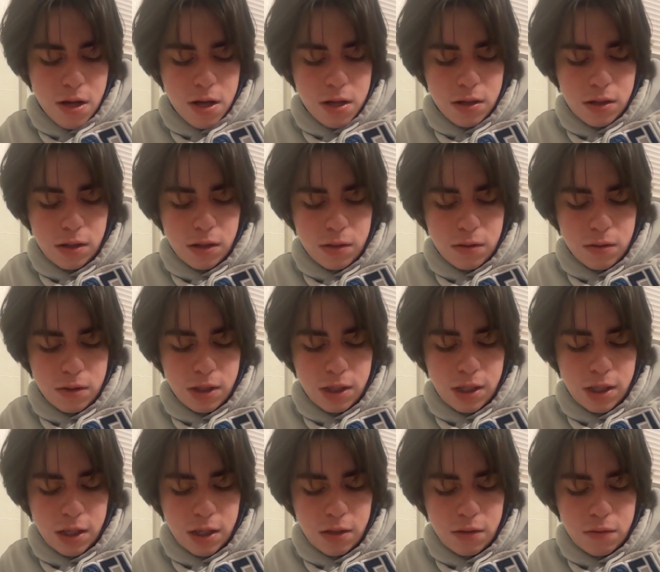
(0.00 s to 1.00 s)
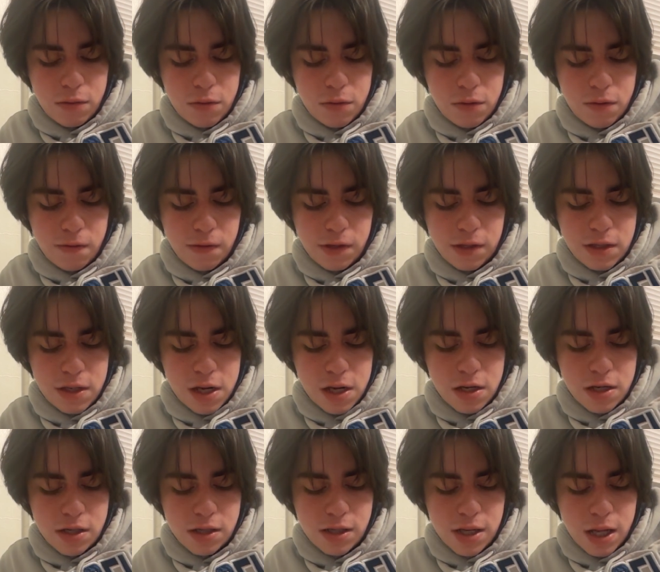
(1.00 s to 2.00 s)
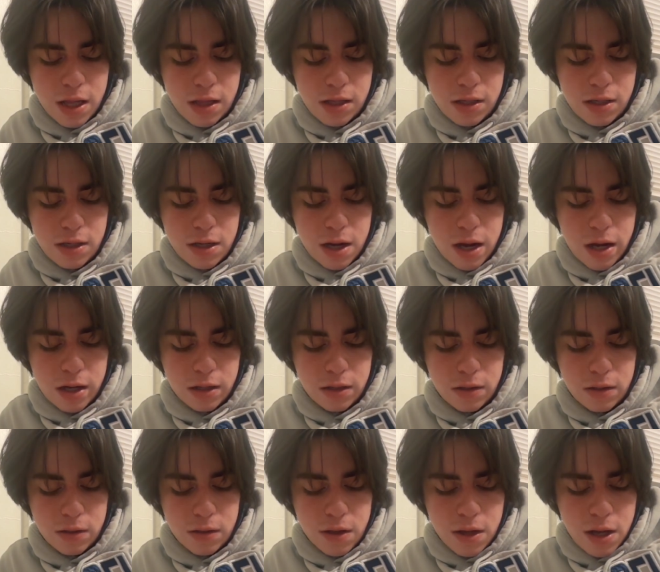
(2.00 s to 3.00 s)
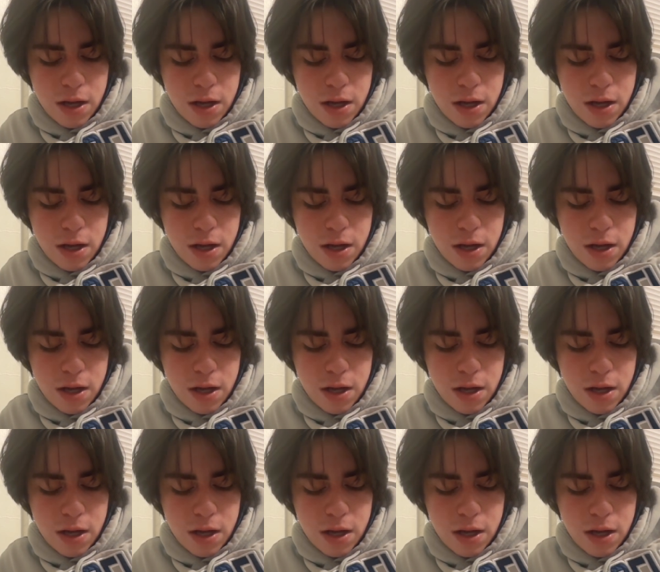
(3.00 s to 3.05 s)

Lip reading: The only king and ruler of the stage is talented actor.